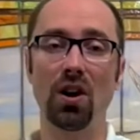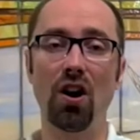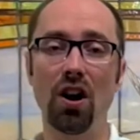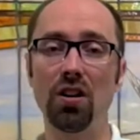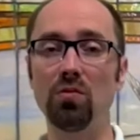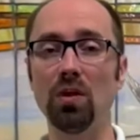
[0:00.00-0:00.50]

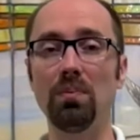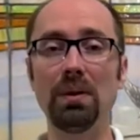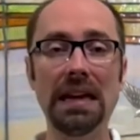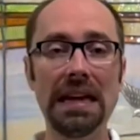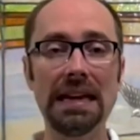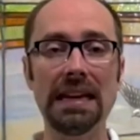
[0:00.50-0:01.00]
on
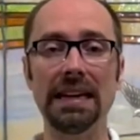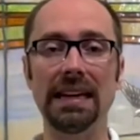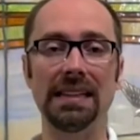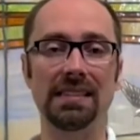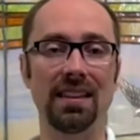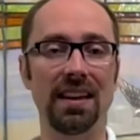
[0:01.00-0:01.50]
repeating,
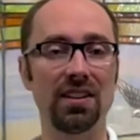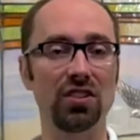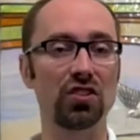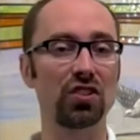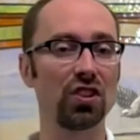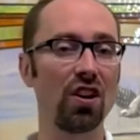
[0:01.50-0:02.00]
it's like a
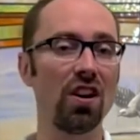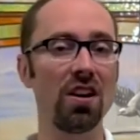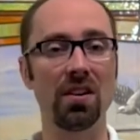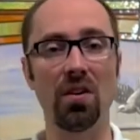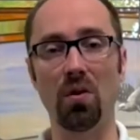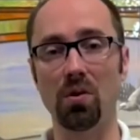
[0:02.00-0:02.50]

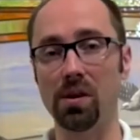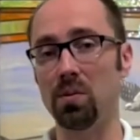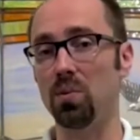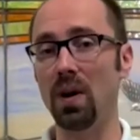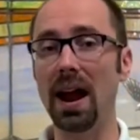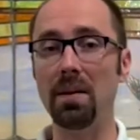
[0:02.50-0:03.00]
song or a
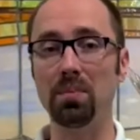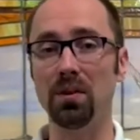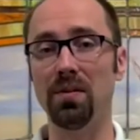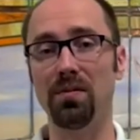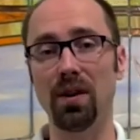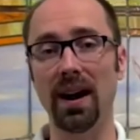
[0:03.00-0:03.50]
rap
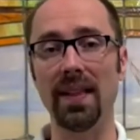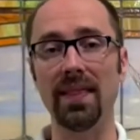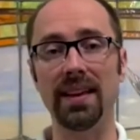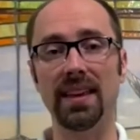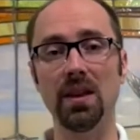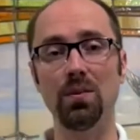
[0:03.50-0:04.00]
refrain
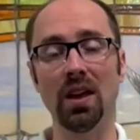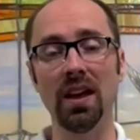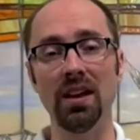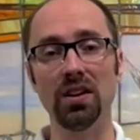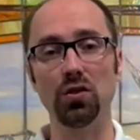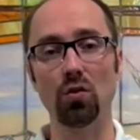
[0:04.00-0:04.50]
that keeps
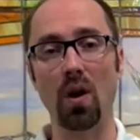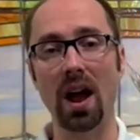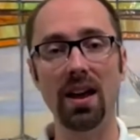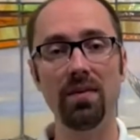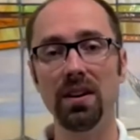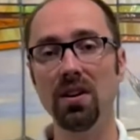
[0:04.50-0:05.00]

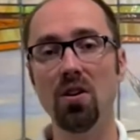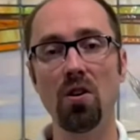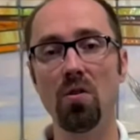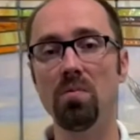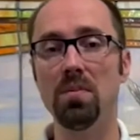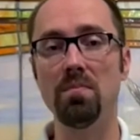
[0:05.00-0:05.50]
driving
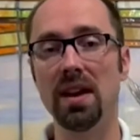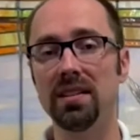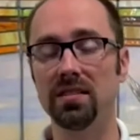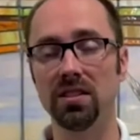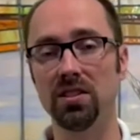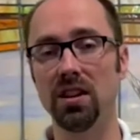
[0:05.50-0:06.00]
home a
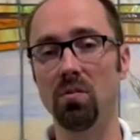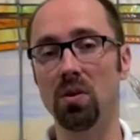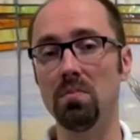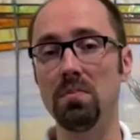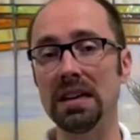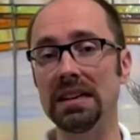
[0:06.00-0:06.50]
message that we're
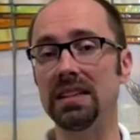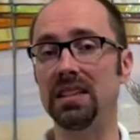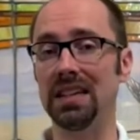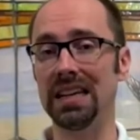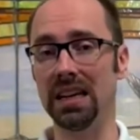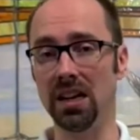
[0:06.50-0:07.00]
meant
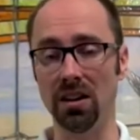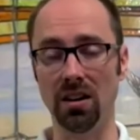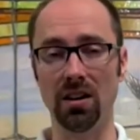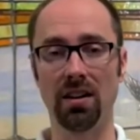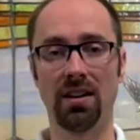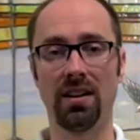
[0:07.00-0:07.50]
to
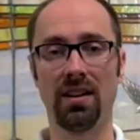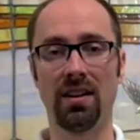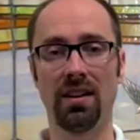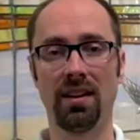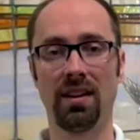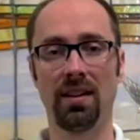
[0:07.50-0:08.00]
hear.
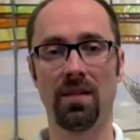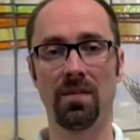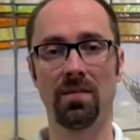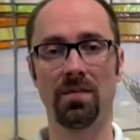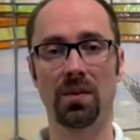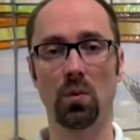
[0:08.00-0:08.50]

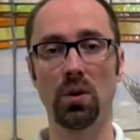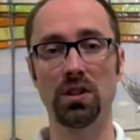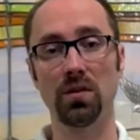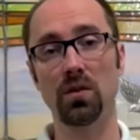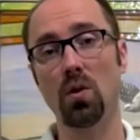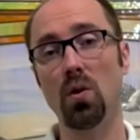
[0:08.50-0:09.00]
Which,
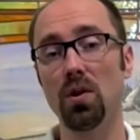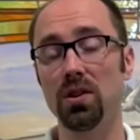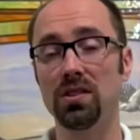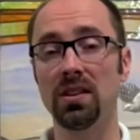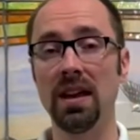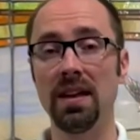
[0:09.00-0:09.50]
of
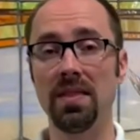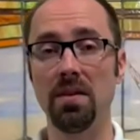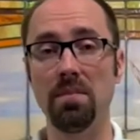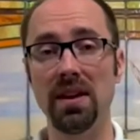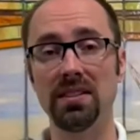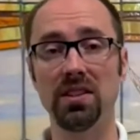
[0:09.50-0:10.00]
course, the
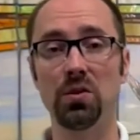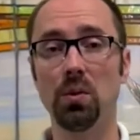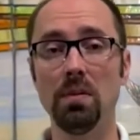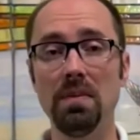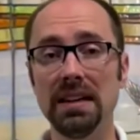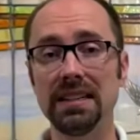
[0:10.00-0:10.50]
message
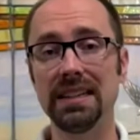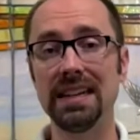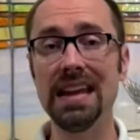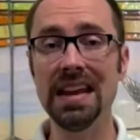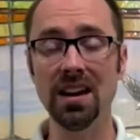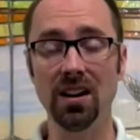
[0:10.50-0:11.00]
we're meant to
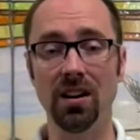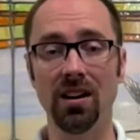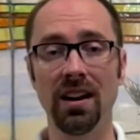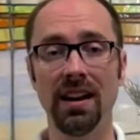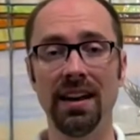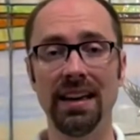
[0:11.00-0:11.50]

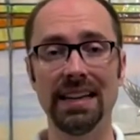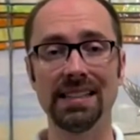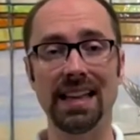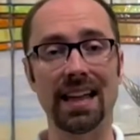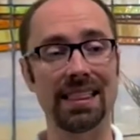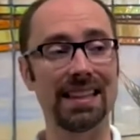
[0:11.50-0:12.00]
hear is
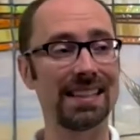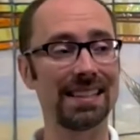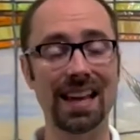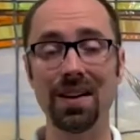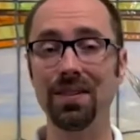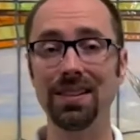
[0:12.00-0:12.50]
that the
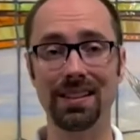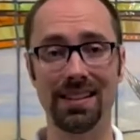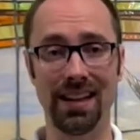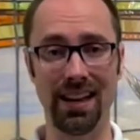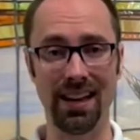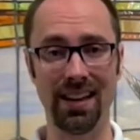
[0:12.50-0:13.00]
seventh
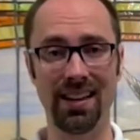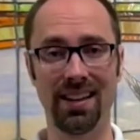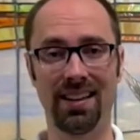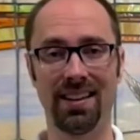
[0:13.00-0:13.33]
day